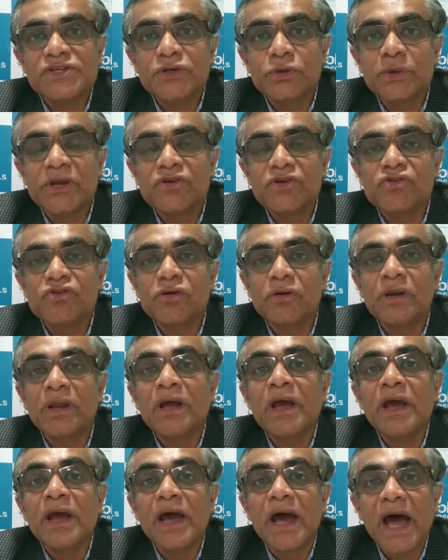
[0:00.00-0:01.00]
duration
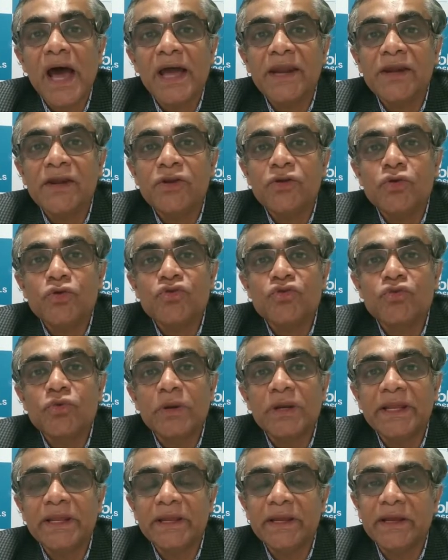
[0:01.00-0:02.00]
and
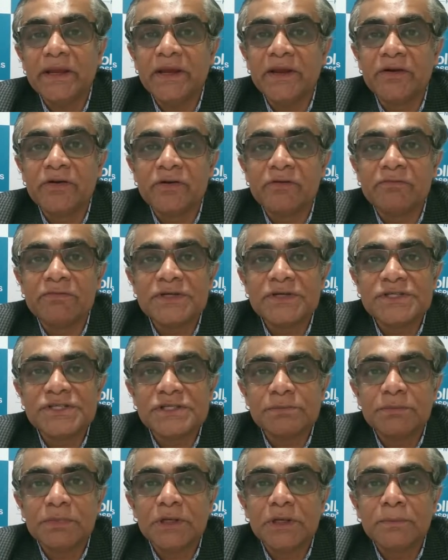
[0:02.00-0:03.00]
usually
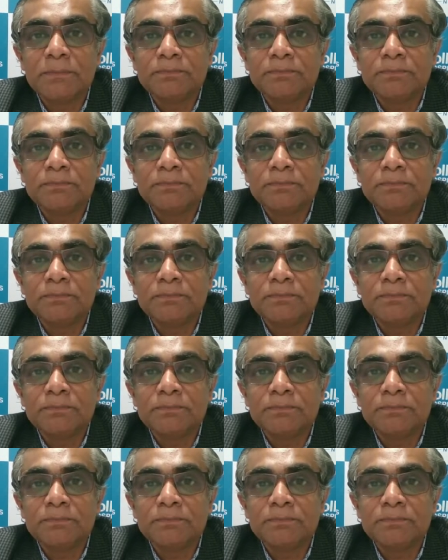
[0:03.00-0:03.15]
irreversible.